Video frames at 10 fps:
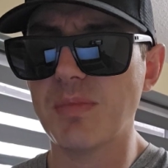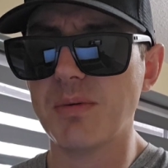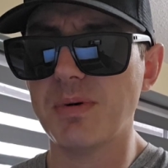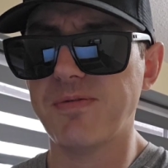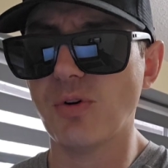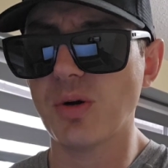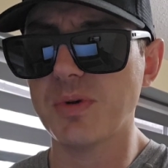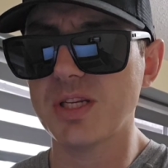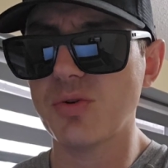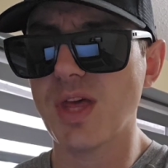But before
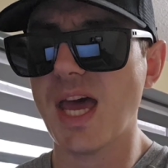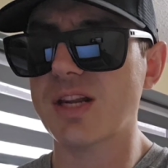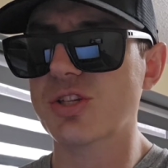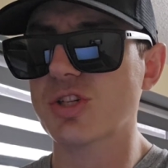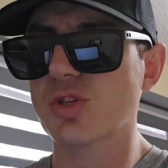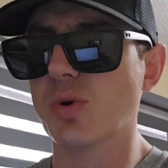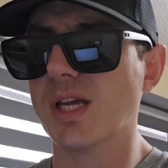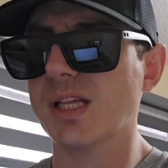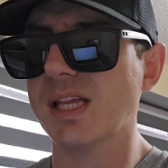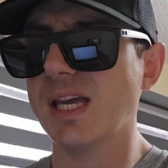we do that, just
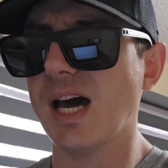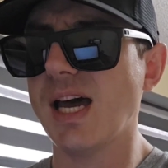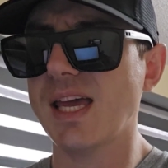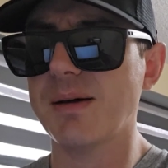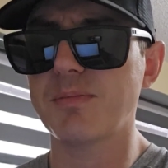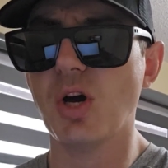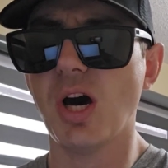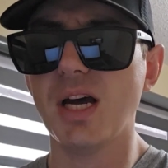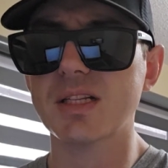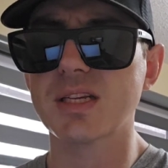quickly, I am
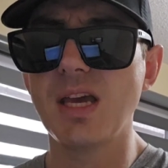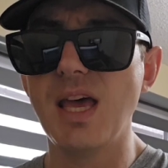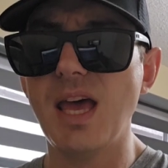not